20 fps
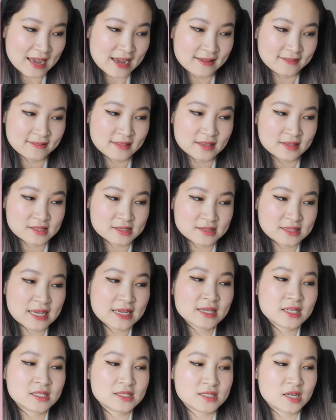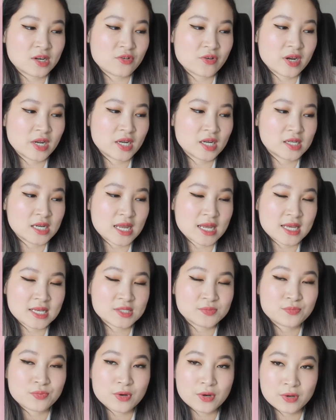And then the second ingredient is
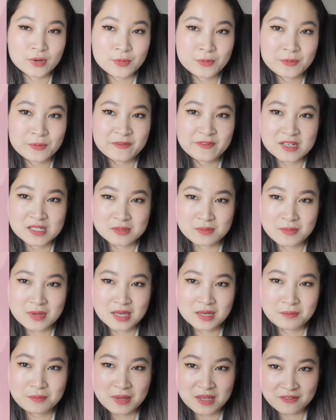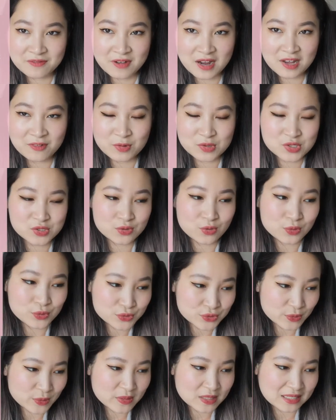Pro Vitamin B five, which is
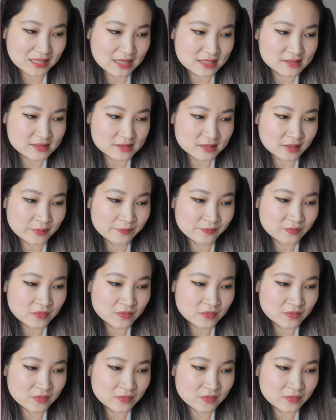also in the cleanser,